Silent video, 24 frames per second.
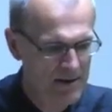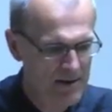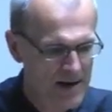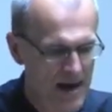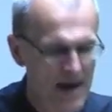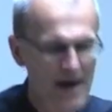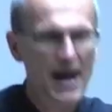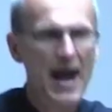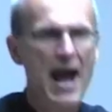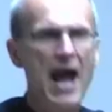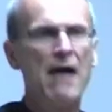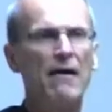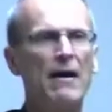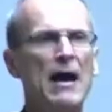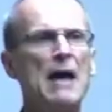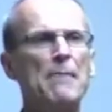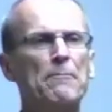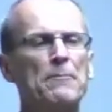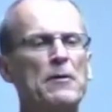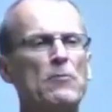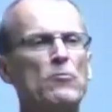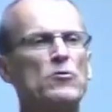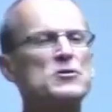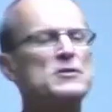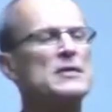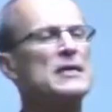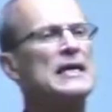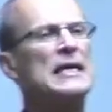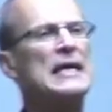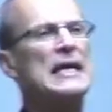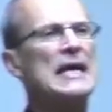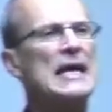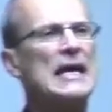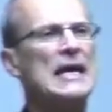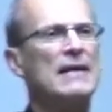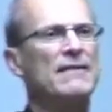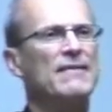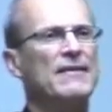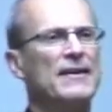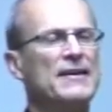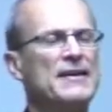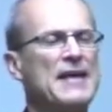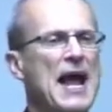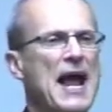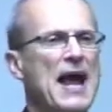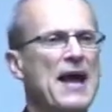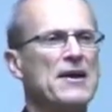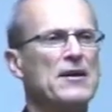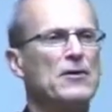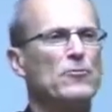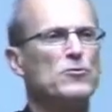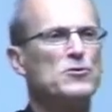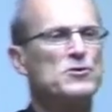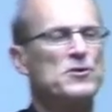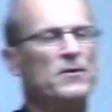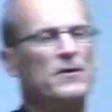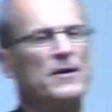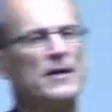and how happy was the king that Daniel was going to